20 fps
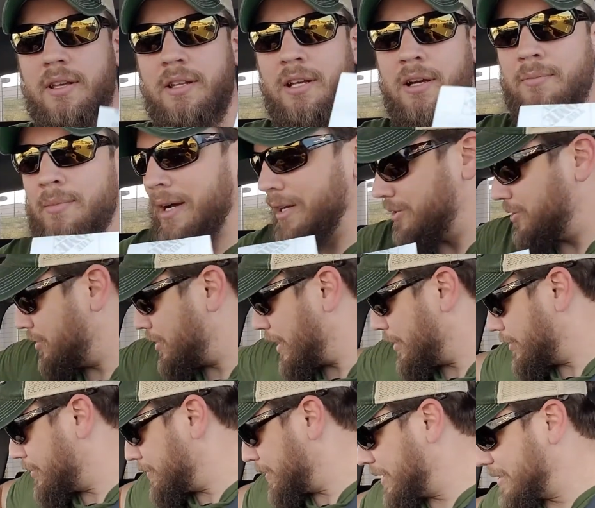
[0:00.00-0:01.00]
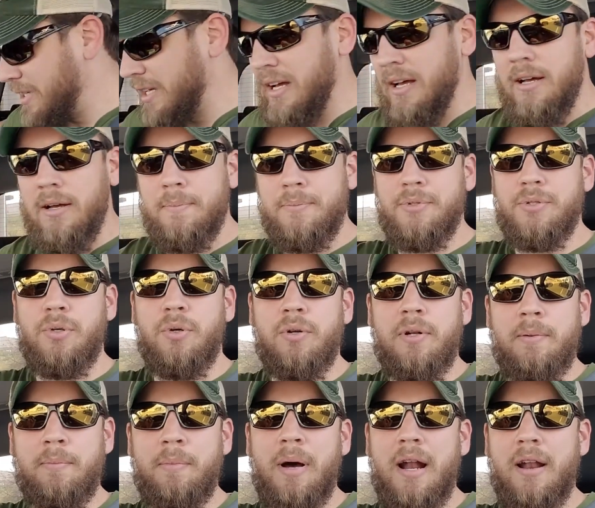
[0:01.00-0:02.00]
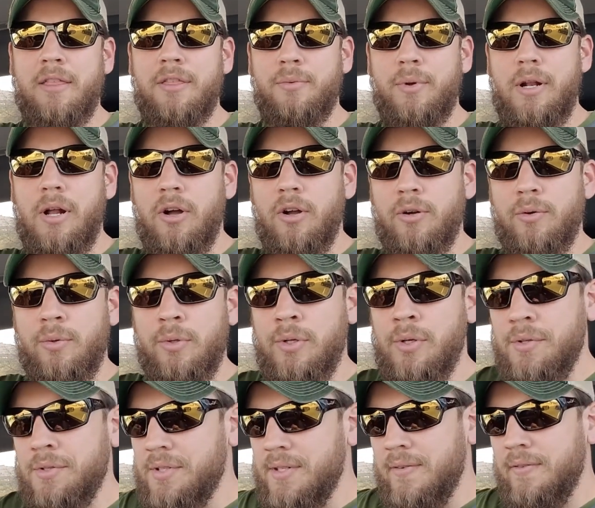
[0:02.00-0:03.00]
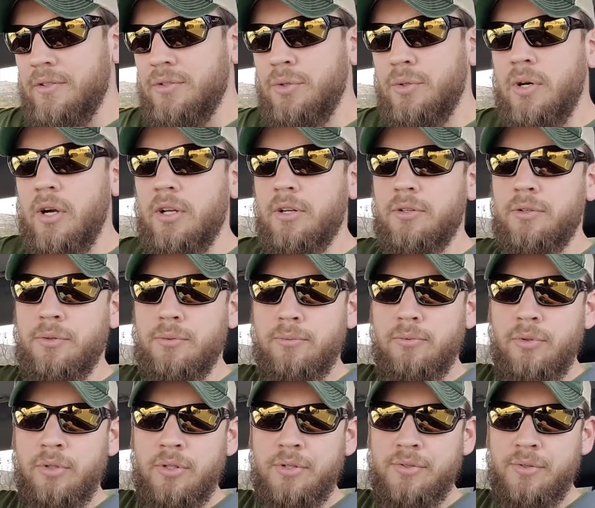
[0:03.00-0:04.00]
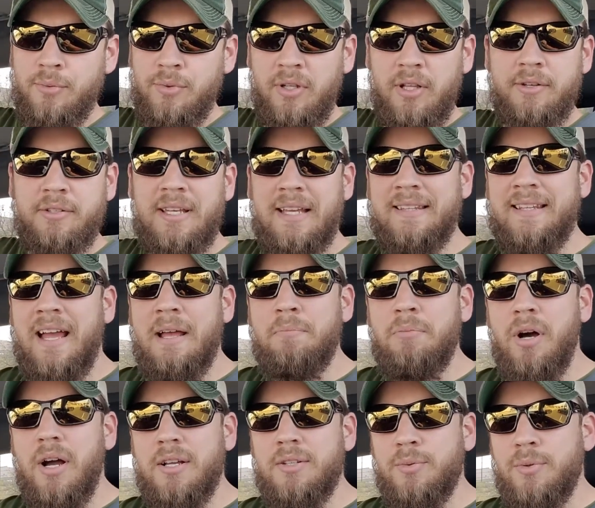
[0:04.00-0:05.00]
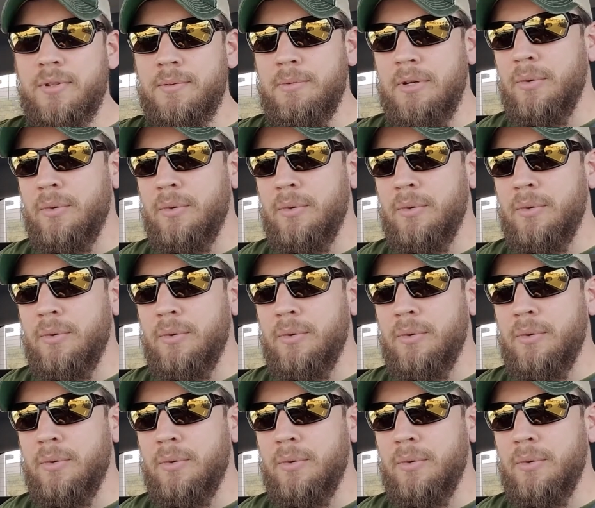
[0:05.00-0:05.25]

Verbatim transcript: And now mind you, that was because I got upsold on about a $3 roll instead of a $2 roll. So really it's like nine bucks worth of